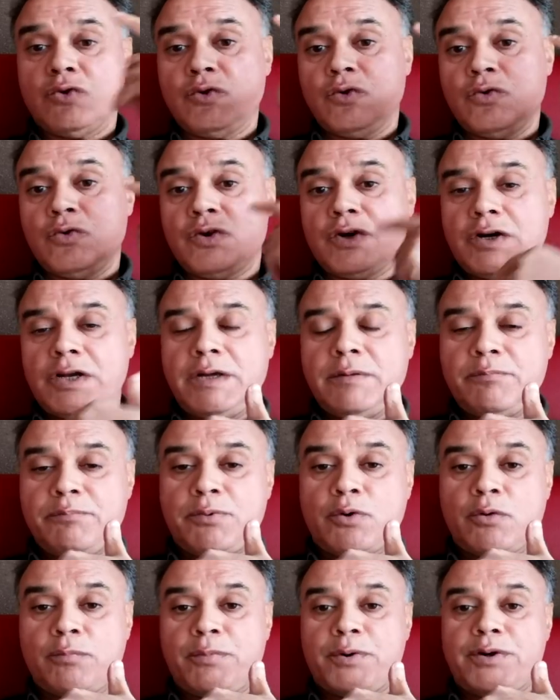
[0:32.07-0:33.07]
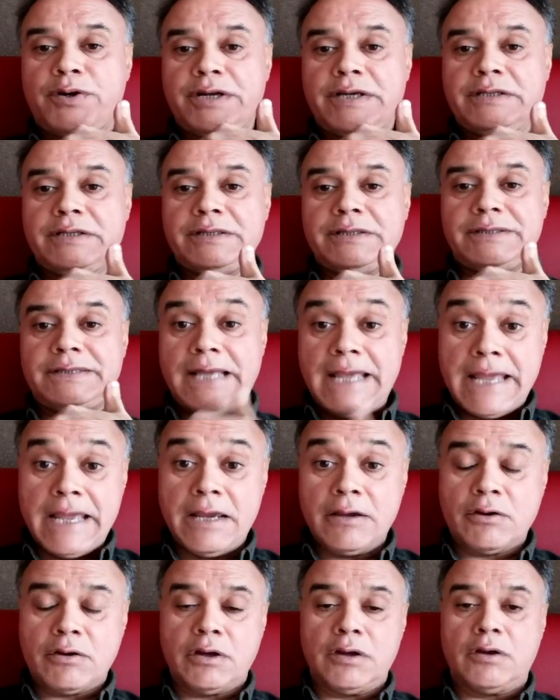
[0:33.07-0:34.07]
or improper
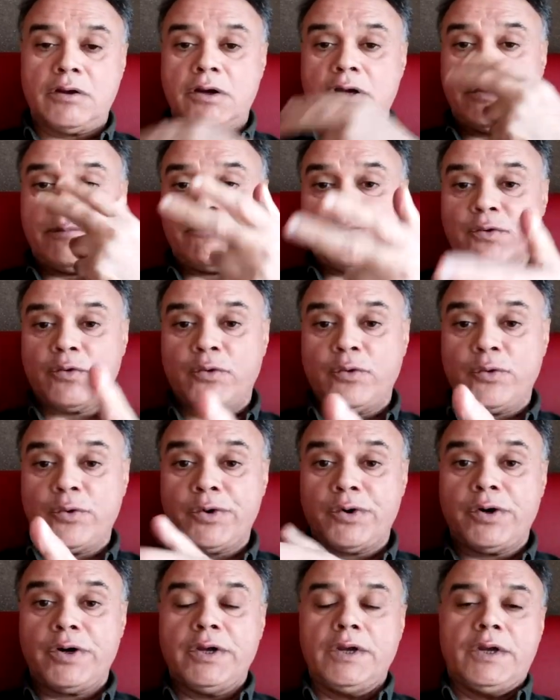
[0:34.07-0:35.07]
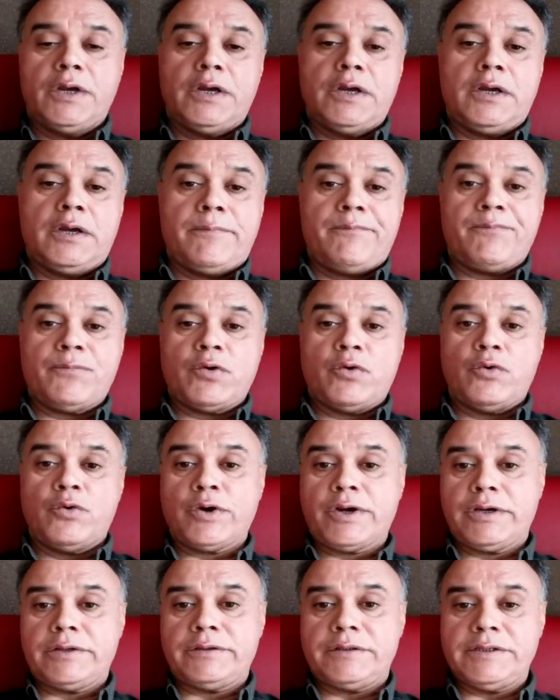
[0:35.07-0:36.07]
intake or
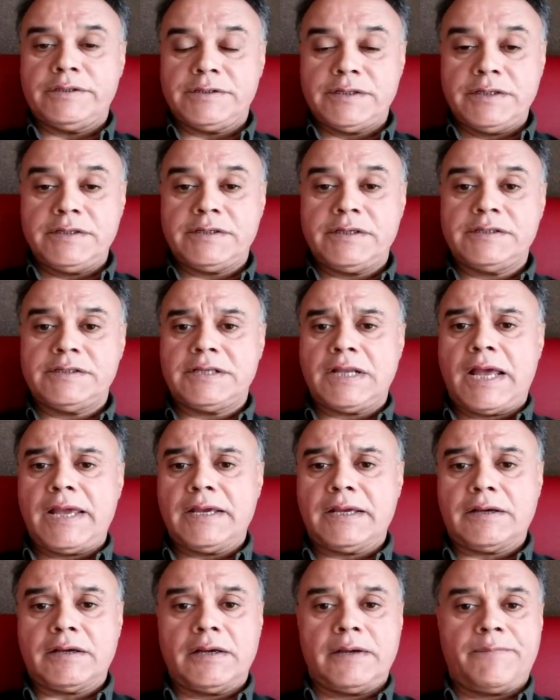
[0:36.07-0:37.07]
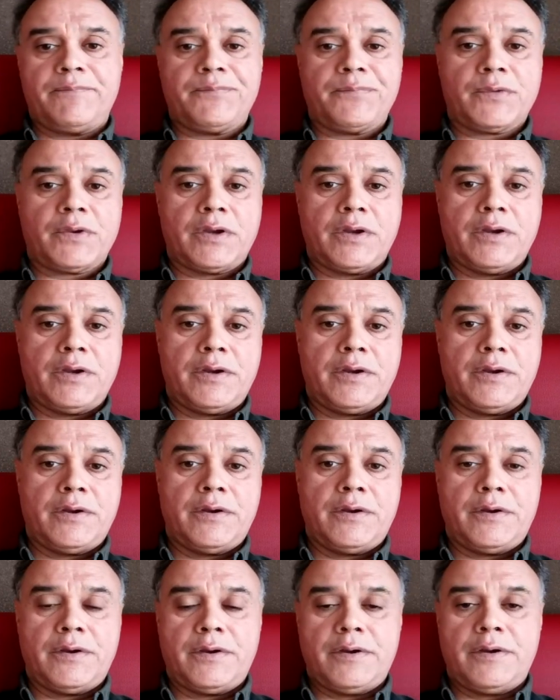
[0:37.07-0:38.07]
organ diseases like
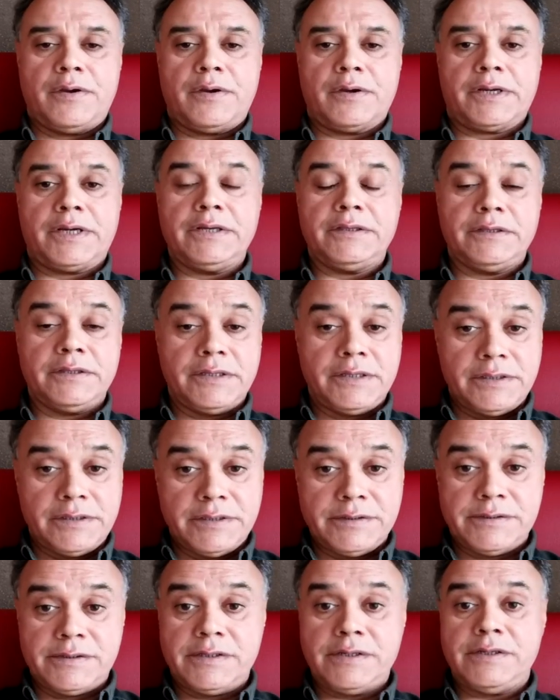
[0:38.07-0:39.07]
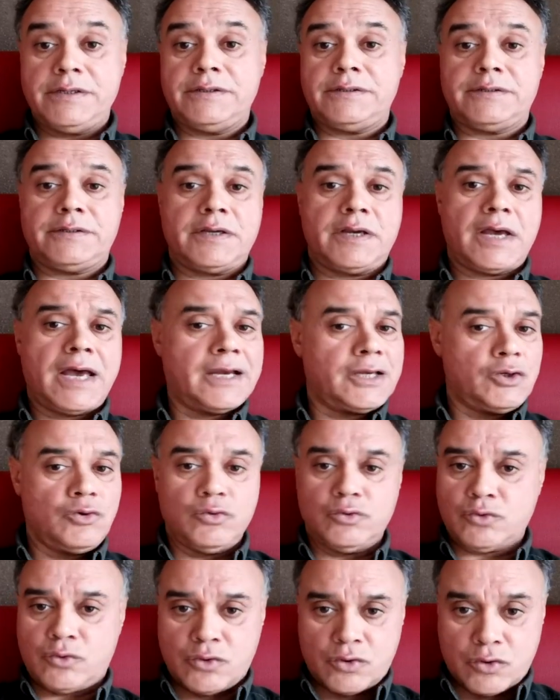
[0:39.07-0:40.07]
kidney disease,
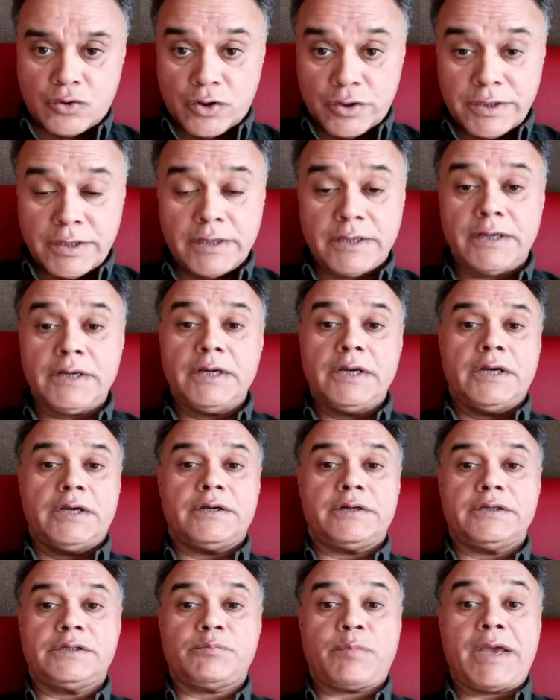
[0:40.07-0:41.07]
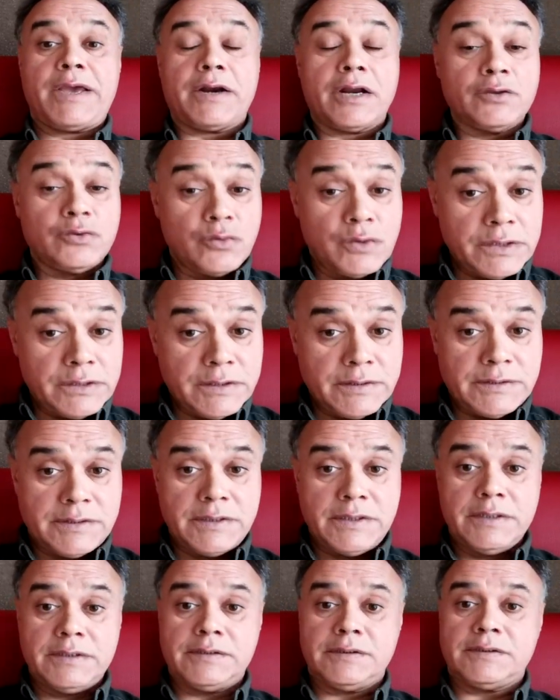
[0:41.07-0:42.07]
acute or chronic, respiratory
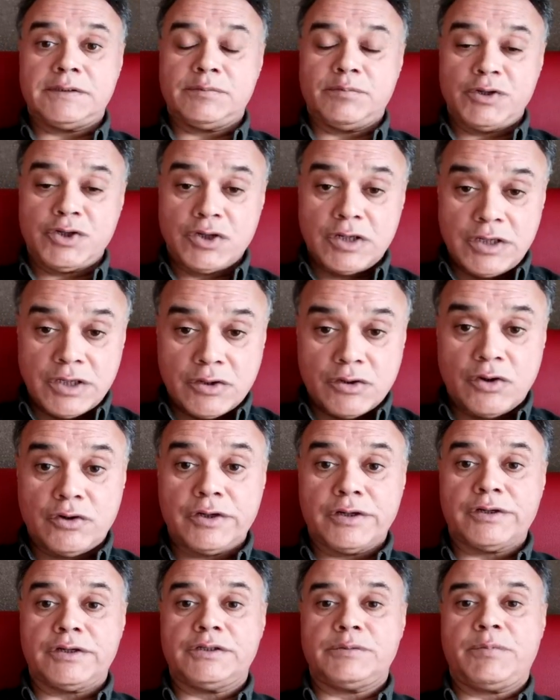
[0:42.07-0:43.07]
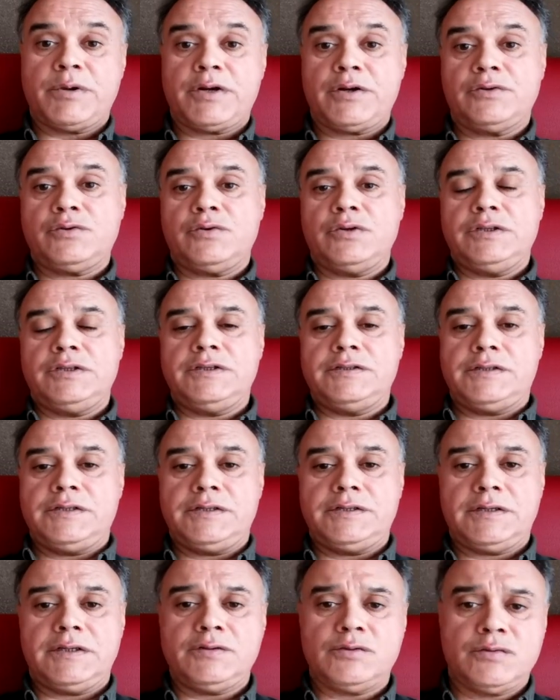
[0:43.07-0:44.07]
disease, especially chronic respiratory
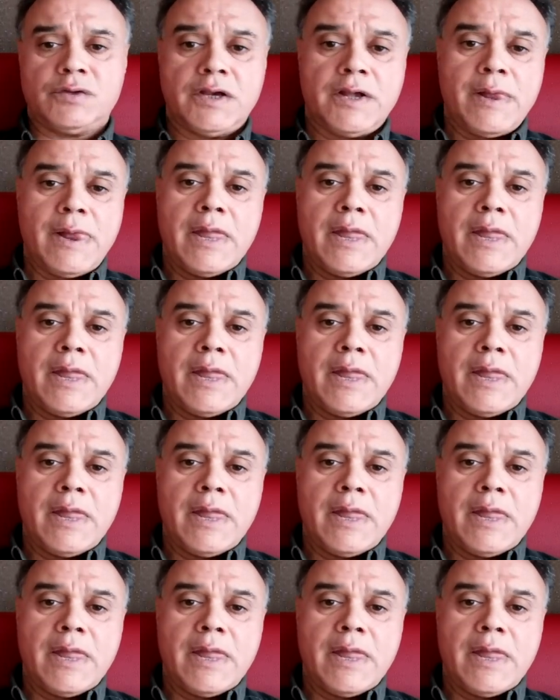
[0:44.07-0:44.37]
diseases